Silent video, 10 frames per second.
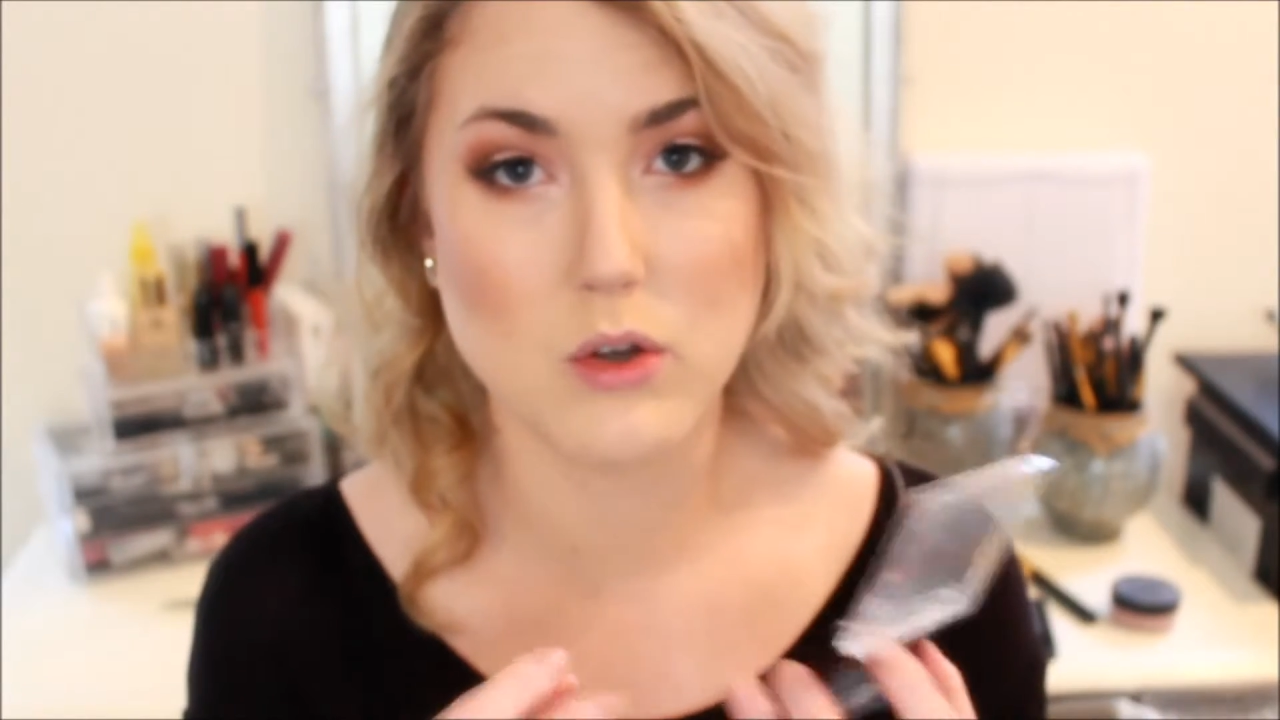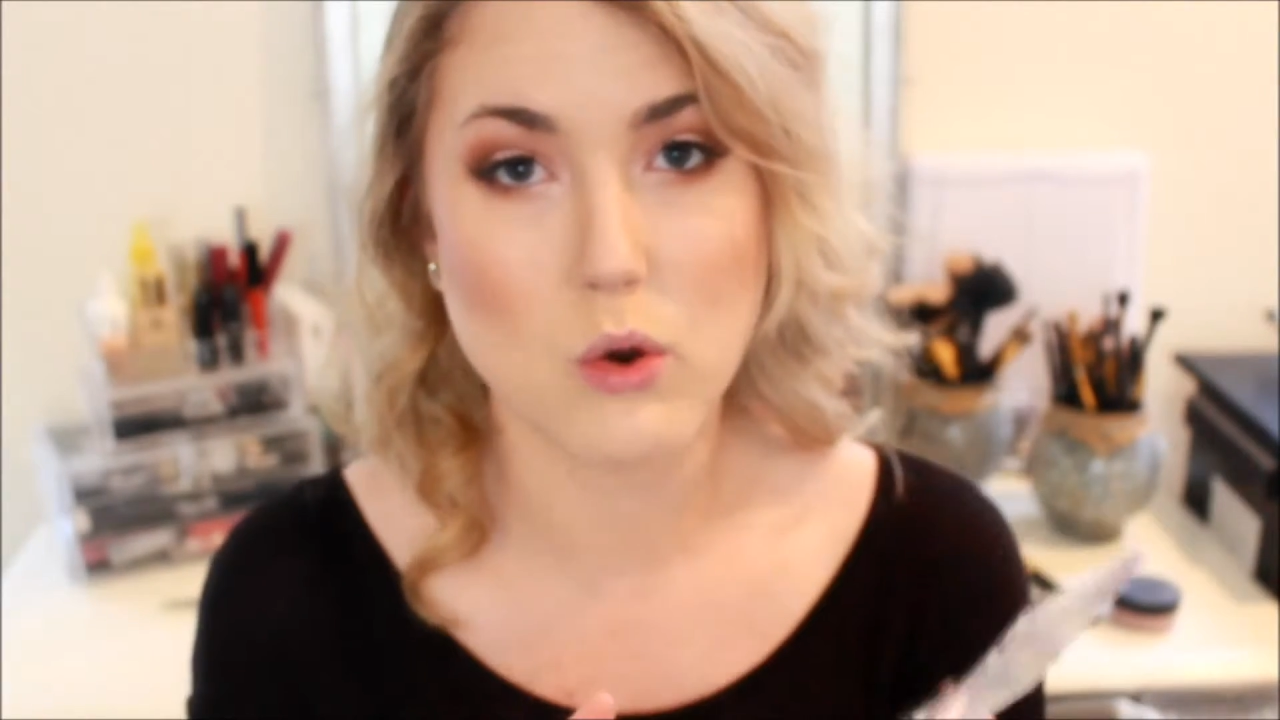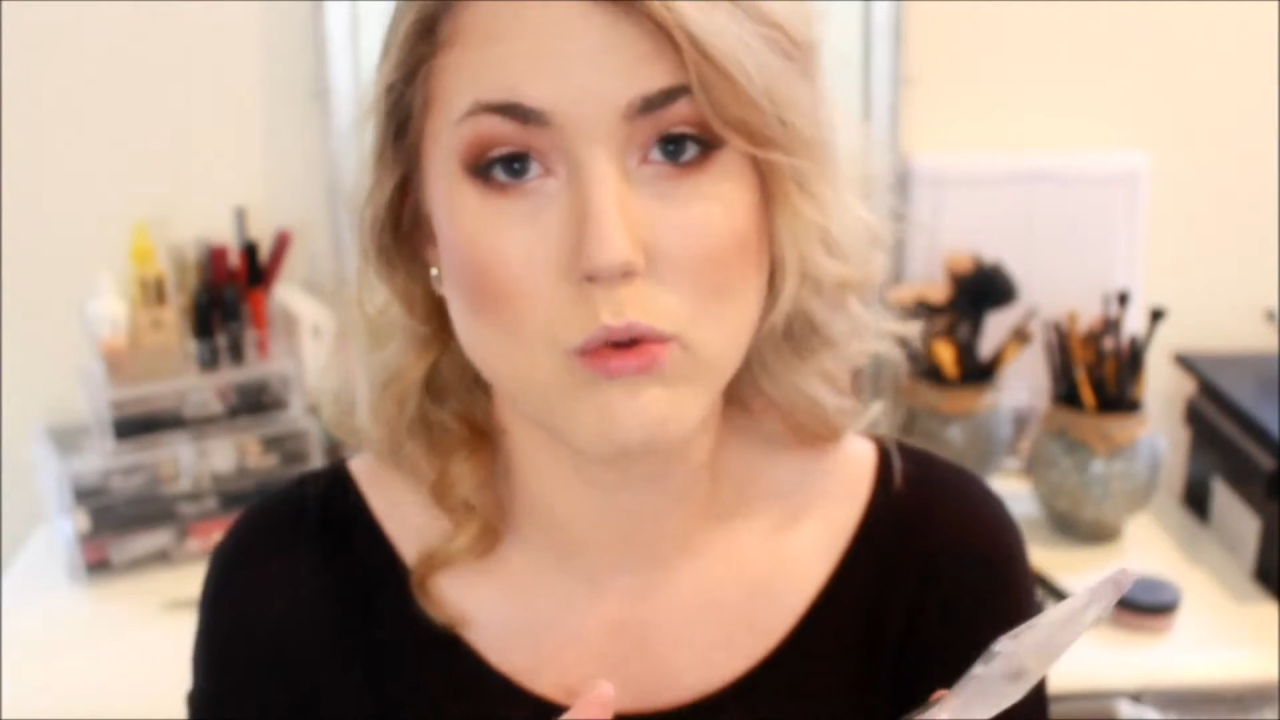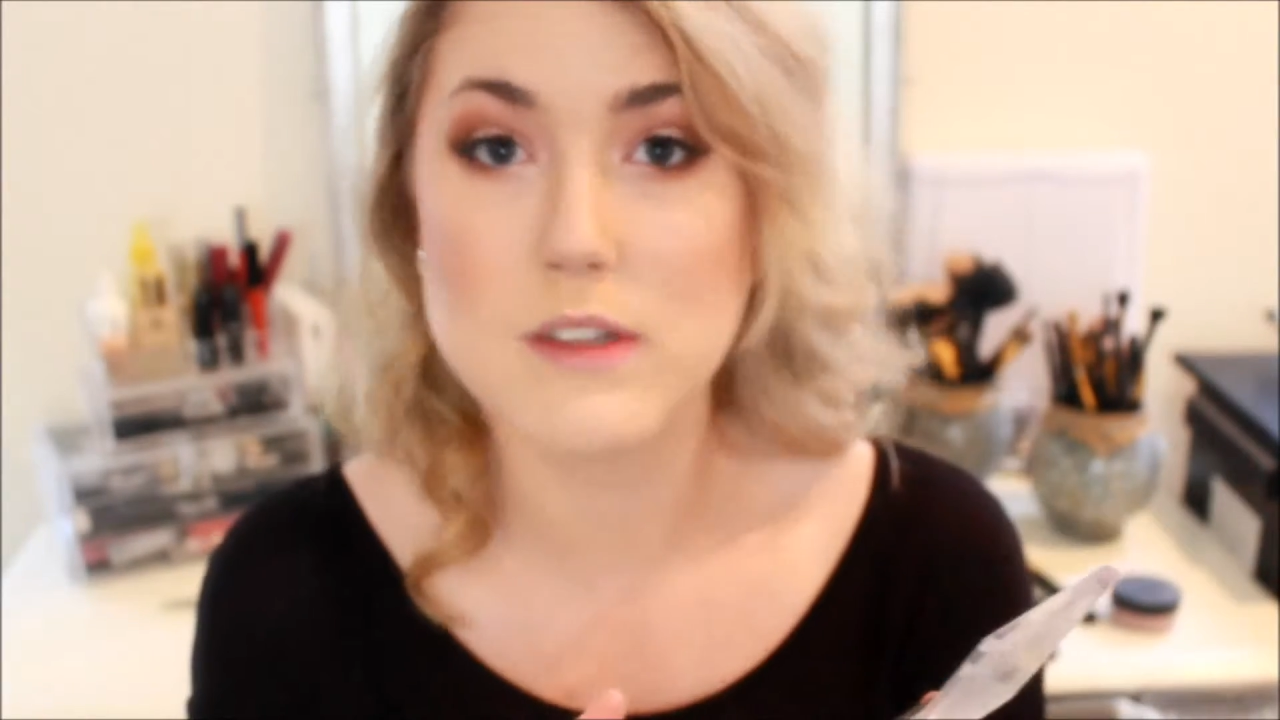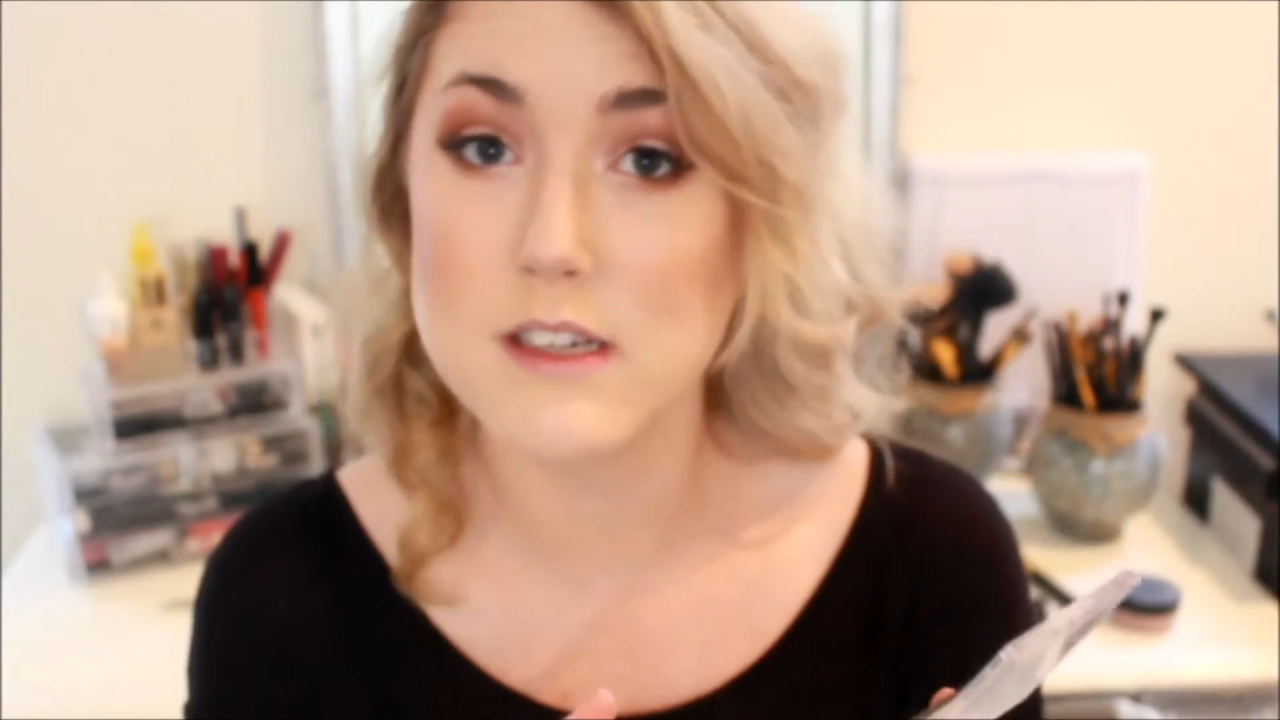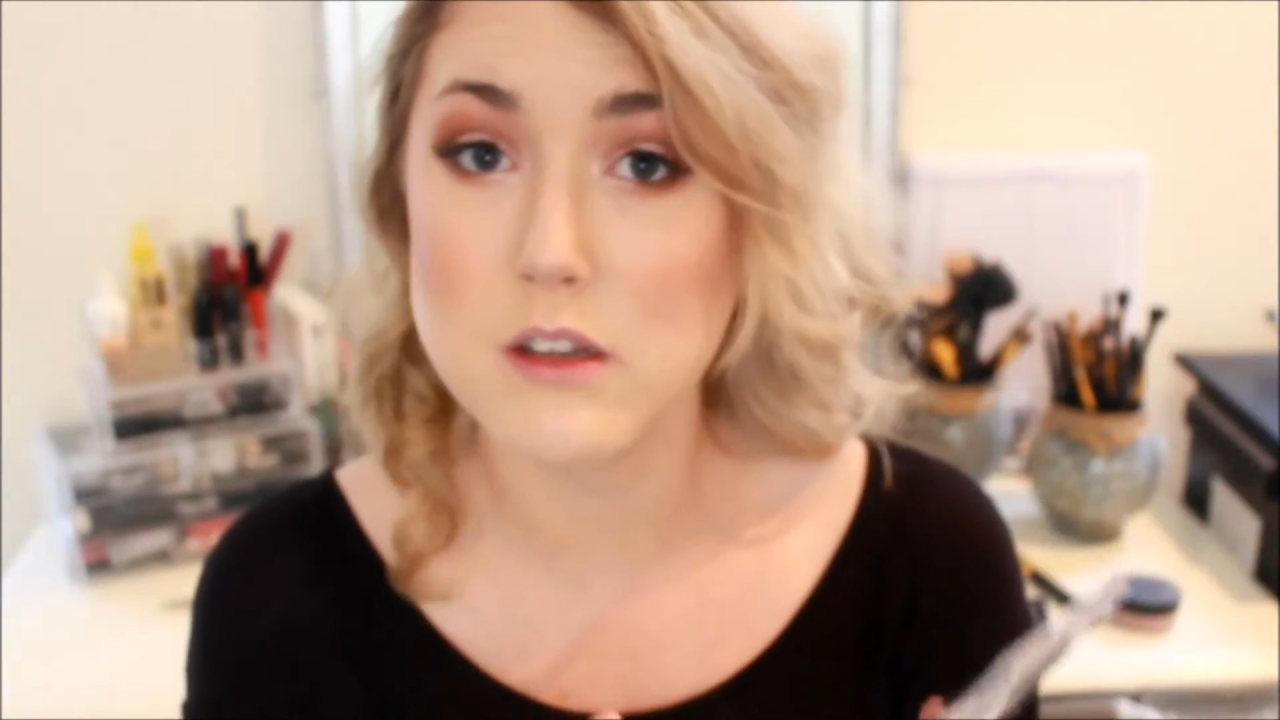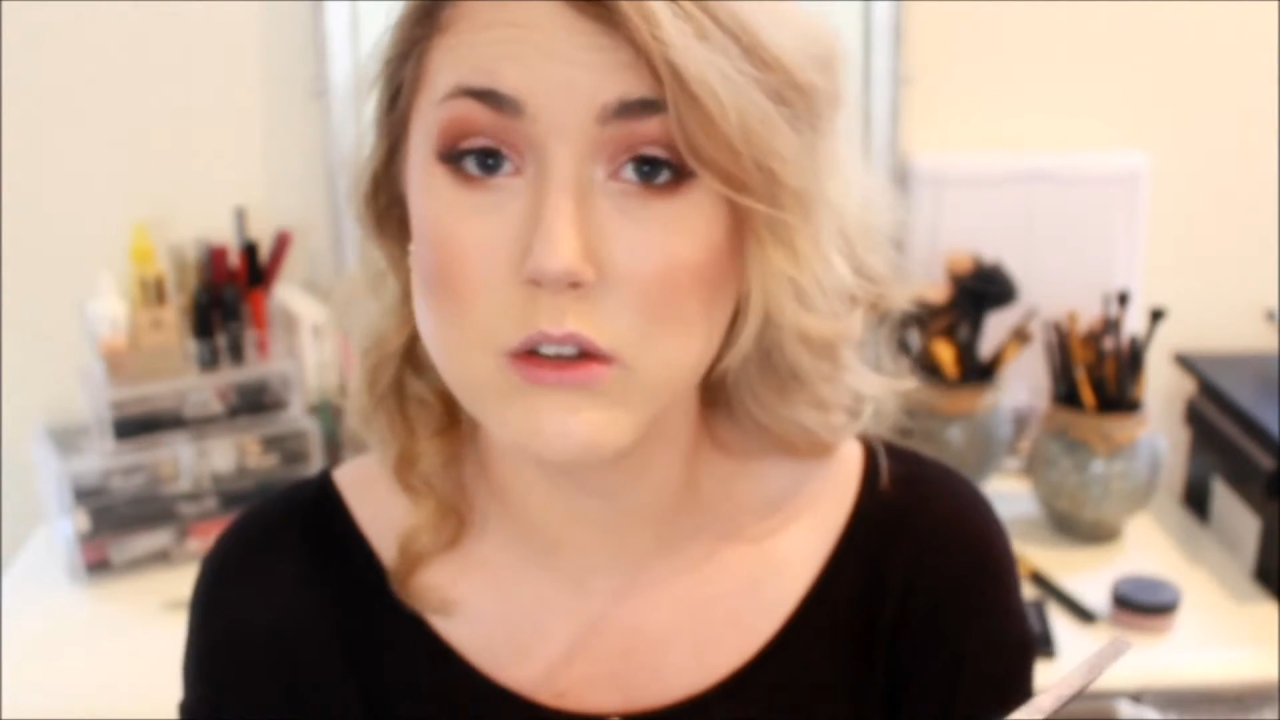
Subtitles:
golden